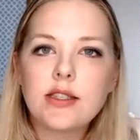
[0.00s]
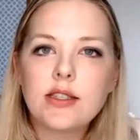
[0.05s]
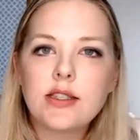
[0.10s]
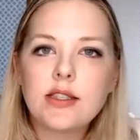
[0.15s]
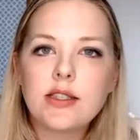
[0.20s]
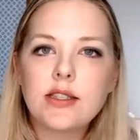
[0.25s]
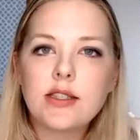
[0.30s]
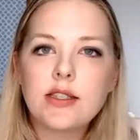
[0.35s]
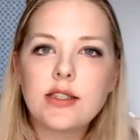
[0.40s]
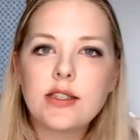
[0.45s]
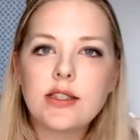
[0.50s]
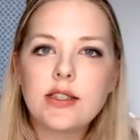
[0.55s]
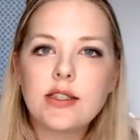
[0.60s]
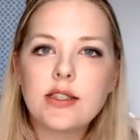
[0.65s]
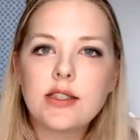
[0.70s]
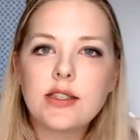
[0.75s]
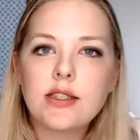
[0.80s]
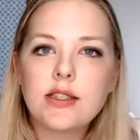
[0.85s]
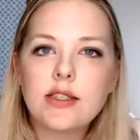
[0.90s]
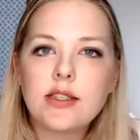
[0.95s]
So I
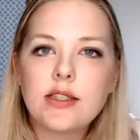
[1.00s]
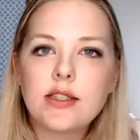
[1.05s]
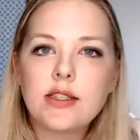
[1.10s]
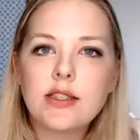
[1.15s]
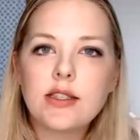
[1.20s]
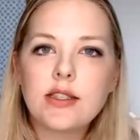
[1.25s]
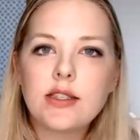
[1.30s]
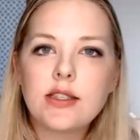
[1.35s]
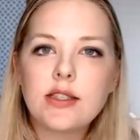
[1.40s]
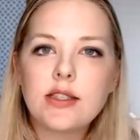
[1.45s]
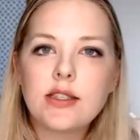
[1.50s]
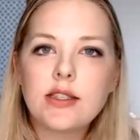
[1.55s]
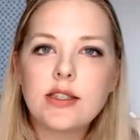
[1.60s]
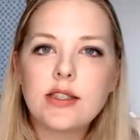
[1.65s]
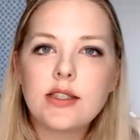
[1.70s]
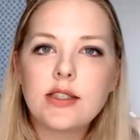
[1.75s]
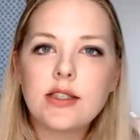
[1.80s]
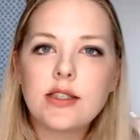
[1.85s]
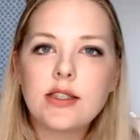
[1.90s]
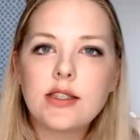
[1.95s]
really try to make sure
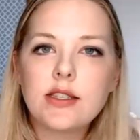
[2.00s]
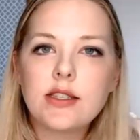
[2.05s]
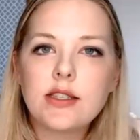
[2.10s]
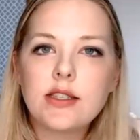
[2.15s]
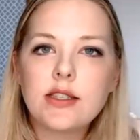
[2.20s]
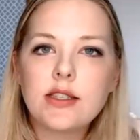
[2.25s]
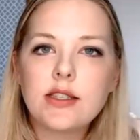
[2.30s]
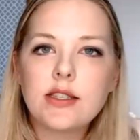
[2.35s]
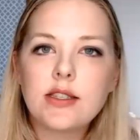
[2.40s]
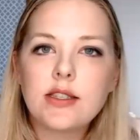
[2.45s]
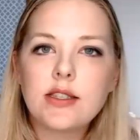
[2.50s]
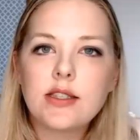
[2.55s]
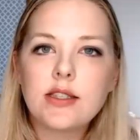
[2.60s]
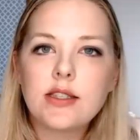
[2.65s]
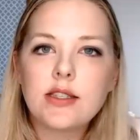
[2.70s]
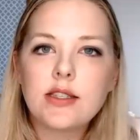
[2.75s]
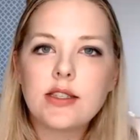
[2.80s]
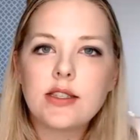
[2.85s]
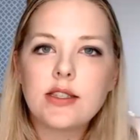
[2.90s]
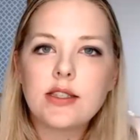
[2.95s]
that the characters
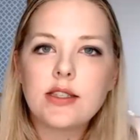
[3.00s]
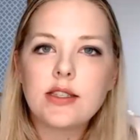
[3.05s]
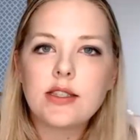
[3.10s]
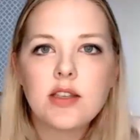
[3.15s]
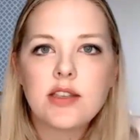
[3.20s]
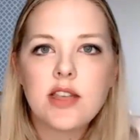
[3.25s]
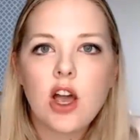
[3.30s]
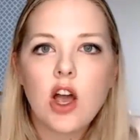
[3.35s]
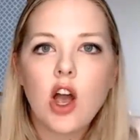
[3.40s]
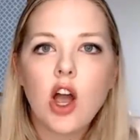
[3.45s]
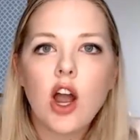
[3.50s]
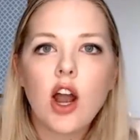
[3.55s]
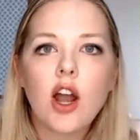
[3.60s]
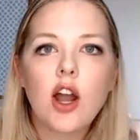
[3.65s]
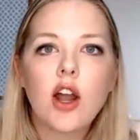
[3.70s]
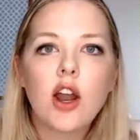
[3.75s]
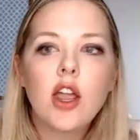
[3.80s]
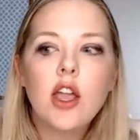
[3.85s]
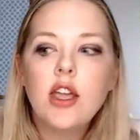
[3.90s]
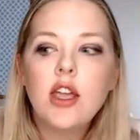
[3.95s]
in the books
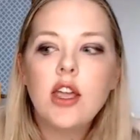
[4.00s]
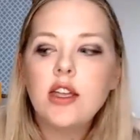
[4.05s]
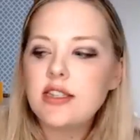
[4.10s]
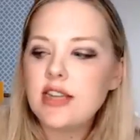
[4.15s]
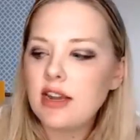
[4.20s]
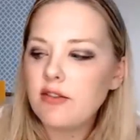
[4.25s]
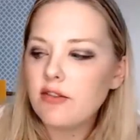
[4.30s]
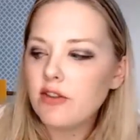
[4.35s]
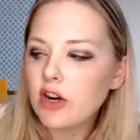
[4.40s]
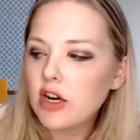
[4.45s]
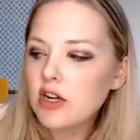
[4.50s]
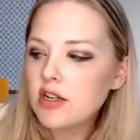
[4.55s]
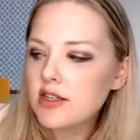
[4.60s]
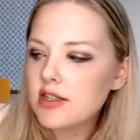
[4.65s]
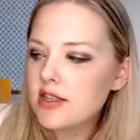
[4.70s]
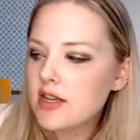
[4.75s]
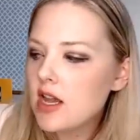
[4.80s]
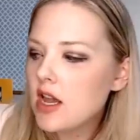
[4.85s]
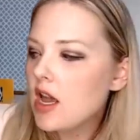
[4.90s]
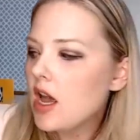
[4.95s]
are
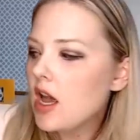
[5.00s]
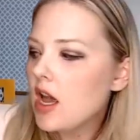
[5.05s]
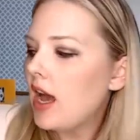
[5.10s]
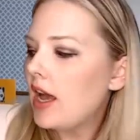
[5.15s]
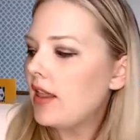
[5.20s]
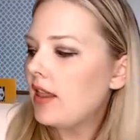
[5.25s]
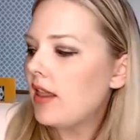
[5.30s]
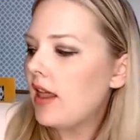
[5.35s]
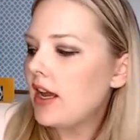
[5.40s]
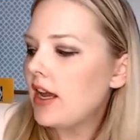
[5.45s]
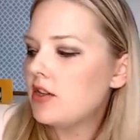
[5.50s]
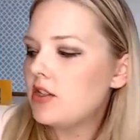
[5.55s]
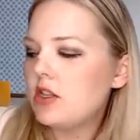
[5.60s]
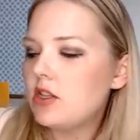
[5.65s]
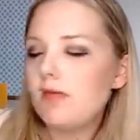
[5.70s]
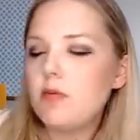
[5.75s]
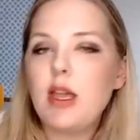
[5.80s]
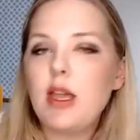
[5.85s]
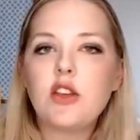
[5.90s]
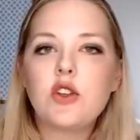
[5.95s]
diverse. I like
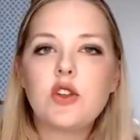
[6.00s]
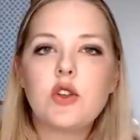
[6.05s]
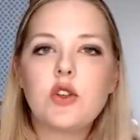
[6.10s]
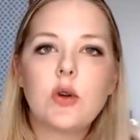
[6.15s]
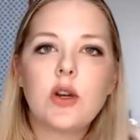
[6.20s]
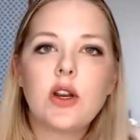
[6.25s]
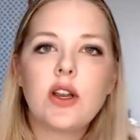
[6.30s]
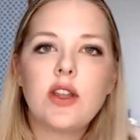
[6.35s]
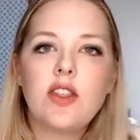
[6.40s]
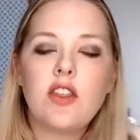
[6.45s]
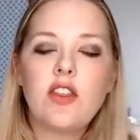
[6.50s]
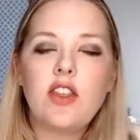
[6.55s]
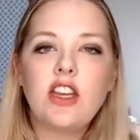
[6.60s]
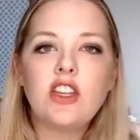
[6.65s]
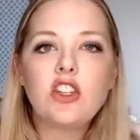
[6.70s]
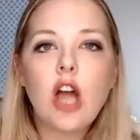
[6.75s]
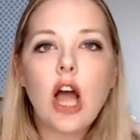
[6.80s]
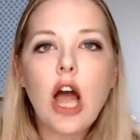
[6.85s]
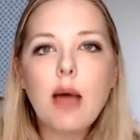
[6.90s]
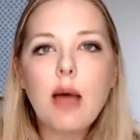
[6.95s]
to make sure that the
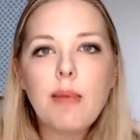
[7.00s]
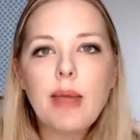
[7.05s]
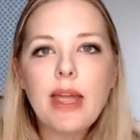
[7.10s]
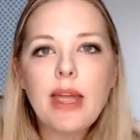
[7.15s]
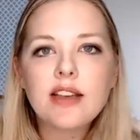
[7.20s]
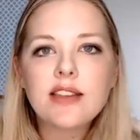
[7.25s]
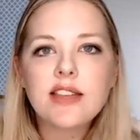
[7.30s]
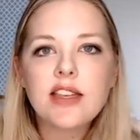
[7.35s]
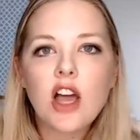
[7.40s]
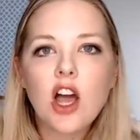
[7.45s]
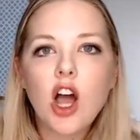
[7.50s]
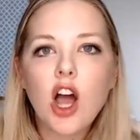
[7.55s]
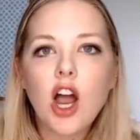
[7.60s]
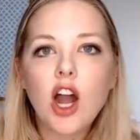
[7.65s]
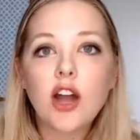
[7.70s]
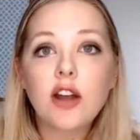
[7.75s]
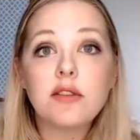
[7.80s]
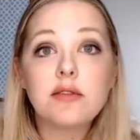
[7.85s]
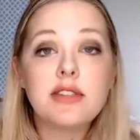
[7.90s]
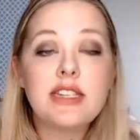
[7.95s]
topics
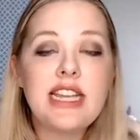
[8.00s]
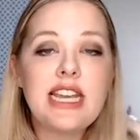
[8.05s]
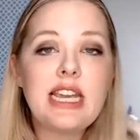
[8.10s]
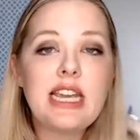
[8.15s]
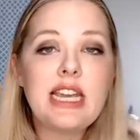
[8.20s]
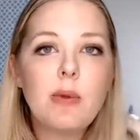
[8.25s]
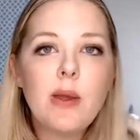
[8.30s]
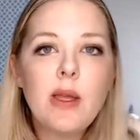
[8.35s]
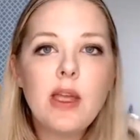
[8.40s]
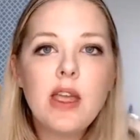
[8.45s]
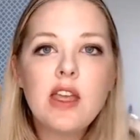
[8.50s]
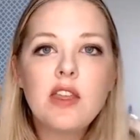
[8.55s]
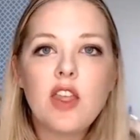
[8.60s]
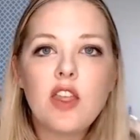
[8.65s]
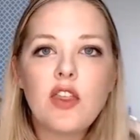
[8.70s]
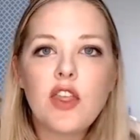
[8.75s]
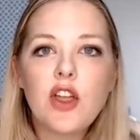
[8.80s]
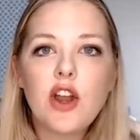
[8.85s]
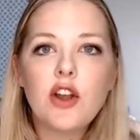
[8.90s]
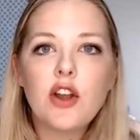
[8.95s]
are deep,
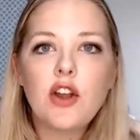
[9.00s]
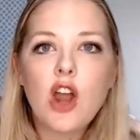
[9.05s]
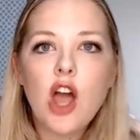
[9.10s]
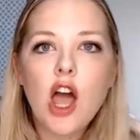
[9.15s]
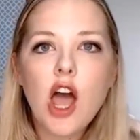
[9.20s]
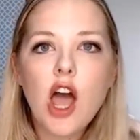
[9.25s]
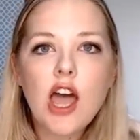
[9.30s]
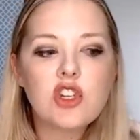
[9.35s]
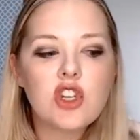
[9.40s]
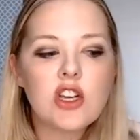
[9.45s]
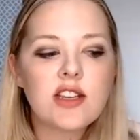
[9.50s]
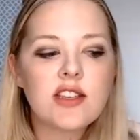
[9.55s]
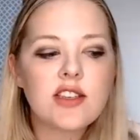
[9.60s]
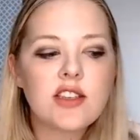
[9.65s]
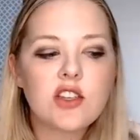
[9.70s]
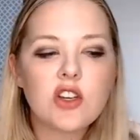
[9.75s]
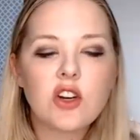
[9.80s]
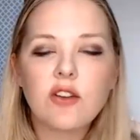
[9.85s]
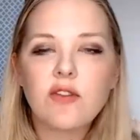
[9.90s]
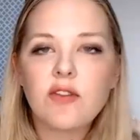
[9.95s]
that they're not
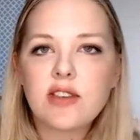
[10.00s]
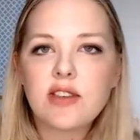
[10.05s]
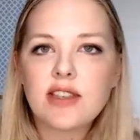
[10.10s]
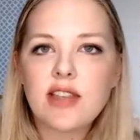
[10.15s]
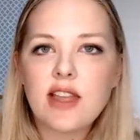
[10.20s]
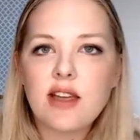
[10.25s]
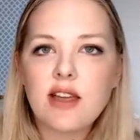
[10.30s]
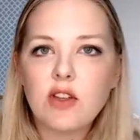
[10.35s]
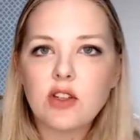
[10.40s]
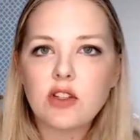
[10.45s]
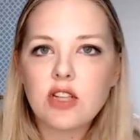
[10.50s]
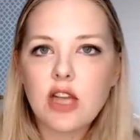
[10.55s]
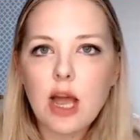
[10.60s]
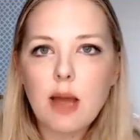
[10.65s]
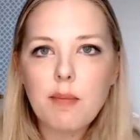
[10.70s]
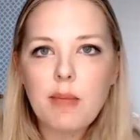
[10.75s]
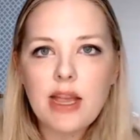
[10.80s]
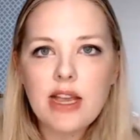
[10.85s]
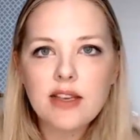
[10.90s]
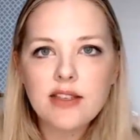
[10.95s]
just surface level
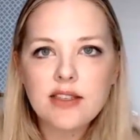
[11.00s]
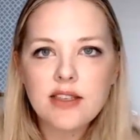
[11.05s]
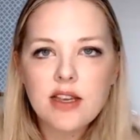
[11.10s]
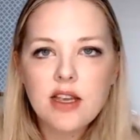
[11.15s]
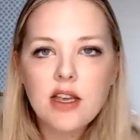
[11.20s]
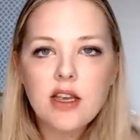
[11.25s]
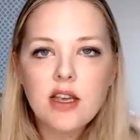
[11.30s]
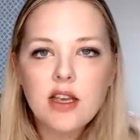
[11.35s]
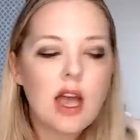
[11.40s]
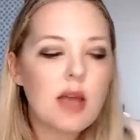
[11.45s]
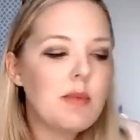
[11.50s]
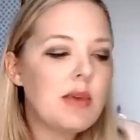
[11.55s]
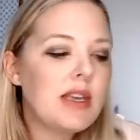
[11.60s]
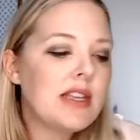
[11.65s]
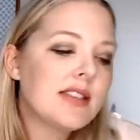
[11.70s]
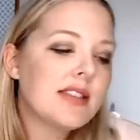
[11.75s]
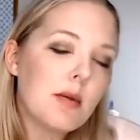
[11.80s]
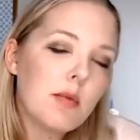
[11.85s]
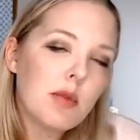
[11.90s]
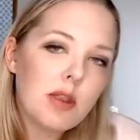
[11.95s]
topics. I mean,
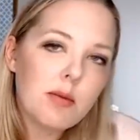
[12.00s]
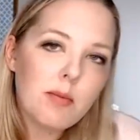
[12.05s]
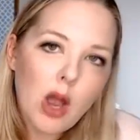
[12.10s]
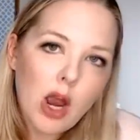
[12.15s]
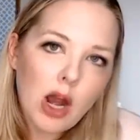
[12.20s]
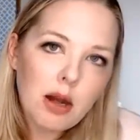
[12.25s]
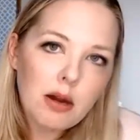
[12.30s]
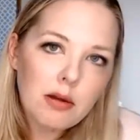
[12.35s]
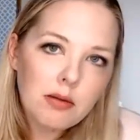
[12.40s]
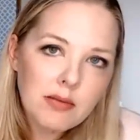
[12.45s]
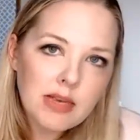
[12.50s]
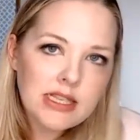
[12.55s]
some of them are.